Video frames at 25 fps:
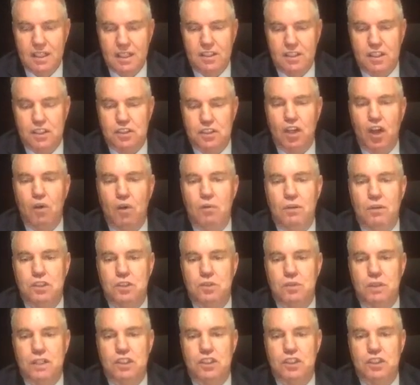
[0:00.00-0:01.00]
There's no
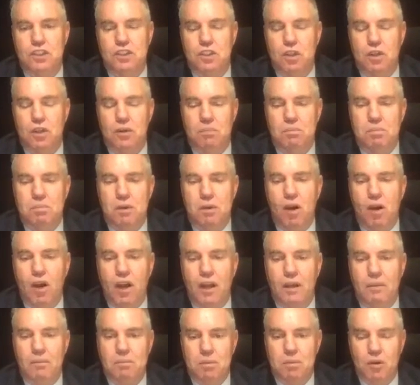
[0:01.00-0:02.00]
restrictions on
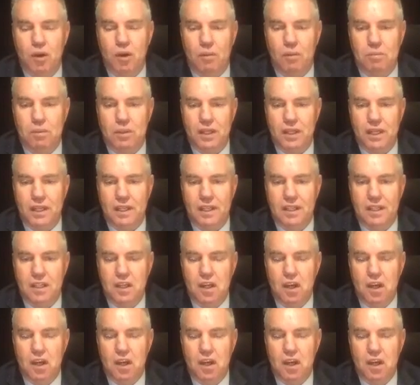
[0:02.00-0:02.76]
buying property